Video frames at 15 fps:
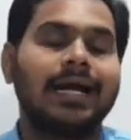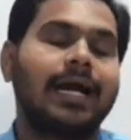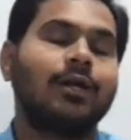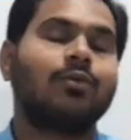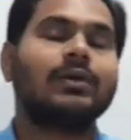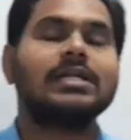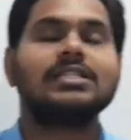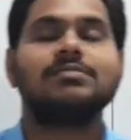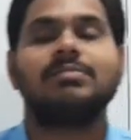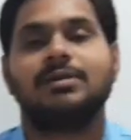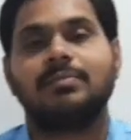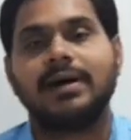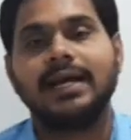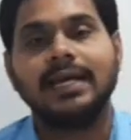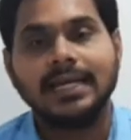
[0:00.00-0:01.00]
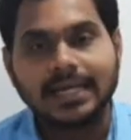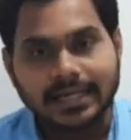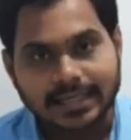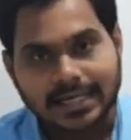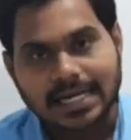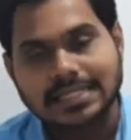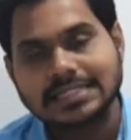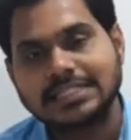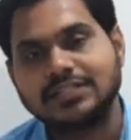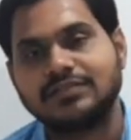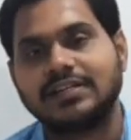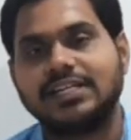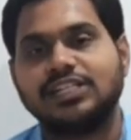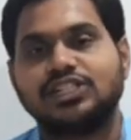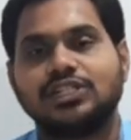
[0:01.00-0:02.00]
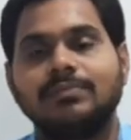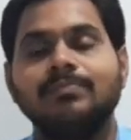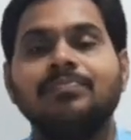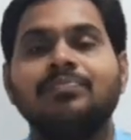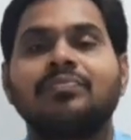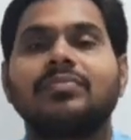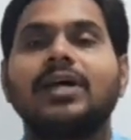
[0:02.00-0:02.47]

and what is meant by transitive relation.